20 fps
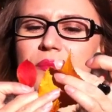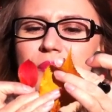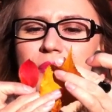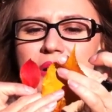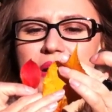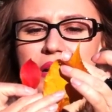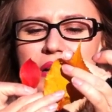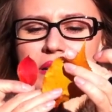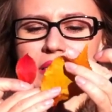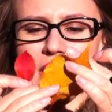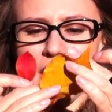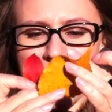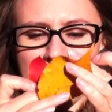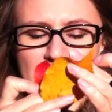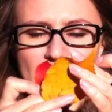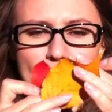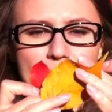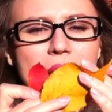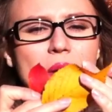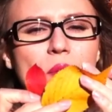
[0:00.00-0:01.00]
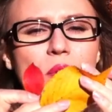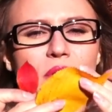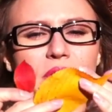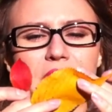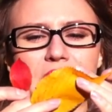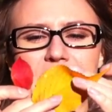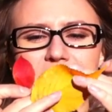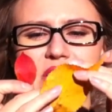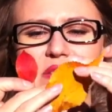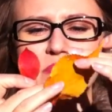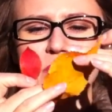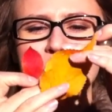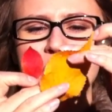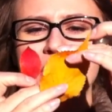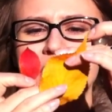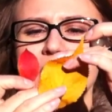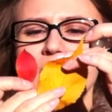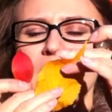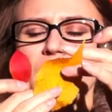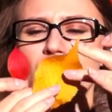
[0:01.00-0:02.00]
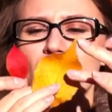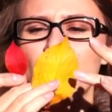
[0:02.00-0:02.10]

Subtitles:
But anyway, what does it mean?